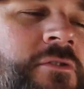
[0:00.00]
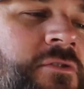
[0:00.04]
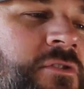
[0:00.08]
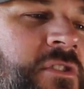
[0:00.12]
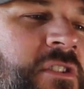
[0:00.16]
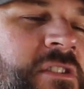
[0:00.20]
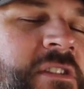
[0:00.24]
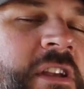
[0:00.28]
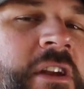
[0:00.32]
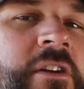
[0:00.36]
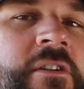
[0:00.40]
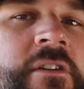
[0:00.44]
you're
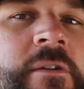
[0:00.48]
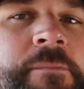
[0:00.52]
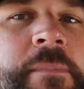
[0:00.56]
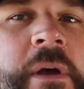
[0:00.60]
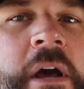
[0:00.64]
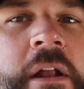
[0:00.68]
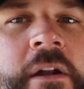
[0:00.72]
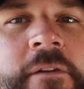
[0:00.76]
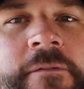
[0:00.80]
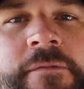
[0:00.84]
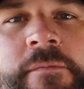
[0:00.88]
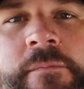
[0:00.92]
just hearing
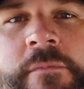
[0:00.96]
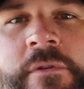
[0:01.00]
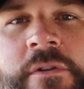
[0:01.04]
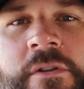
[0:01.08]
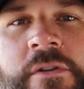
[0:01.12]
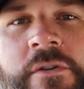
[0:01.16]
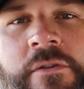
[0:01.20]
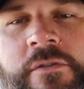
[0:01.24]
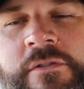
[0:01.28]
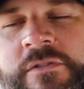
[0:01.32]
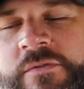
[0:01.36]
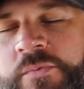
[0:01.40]
about it from the
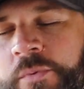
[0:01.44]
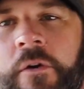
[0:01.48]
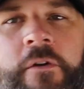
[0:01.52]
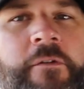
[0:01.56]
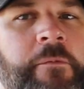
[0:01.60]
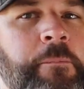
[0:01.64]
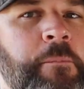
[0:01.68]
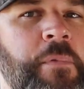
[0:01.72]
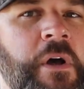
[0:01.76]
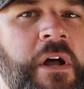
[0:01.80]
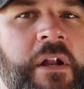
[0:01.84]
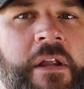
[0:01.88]
news
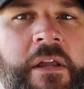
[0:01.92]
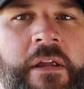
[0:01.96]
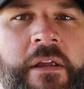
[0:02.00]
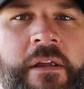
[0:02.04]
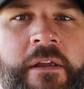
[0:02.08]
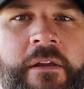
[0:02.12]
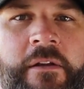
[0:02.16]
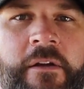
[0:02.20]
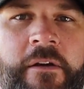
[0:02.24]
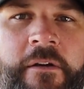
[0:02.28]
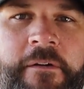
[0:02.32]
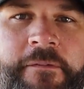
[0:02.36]
or a
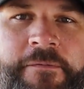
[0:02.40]
buddy,